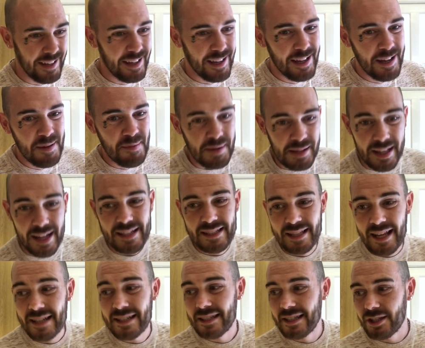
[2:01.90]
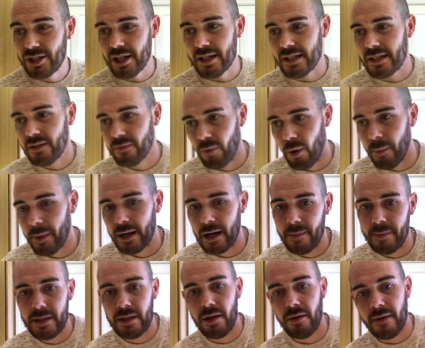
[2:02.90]
but that's the gist of what we're going
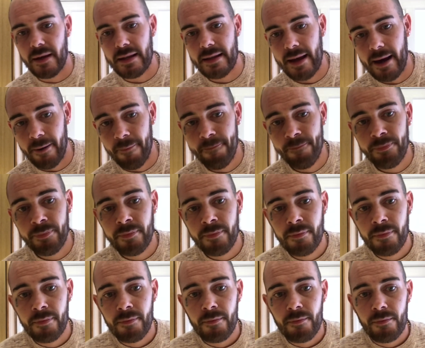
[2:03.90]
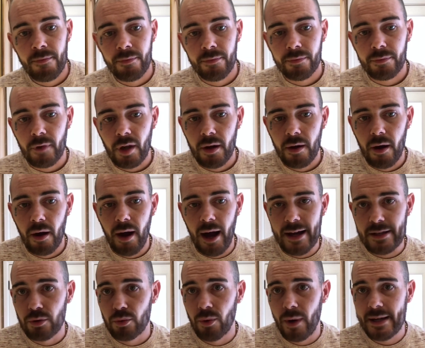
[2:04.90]
to be doing. Now,
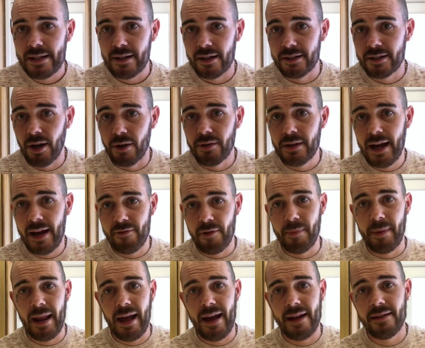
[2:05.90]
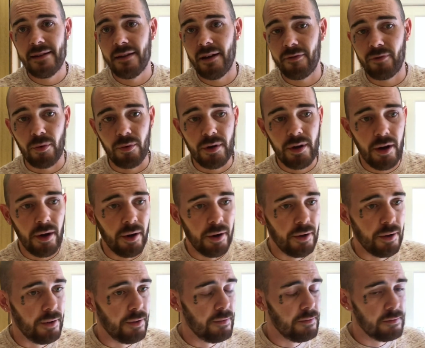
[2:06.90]
as always, I don't have a plan. I've got
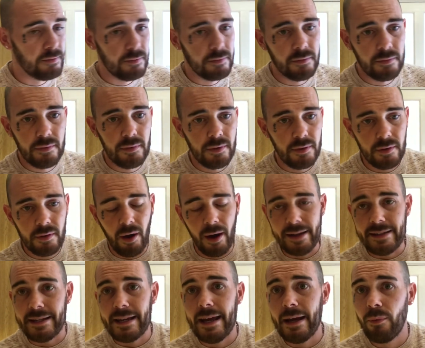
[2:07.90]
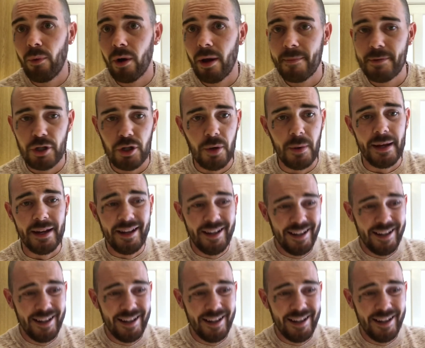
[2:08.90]
no idea what I'm doing.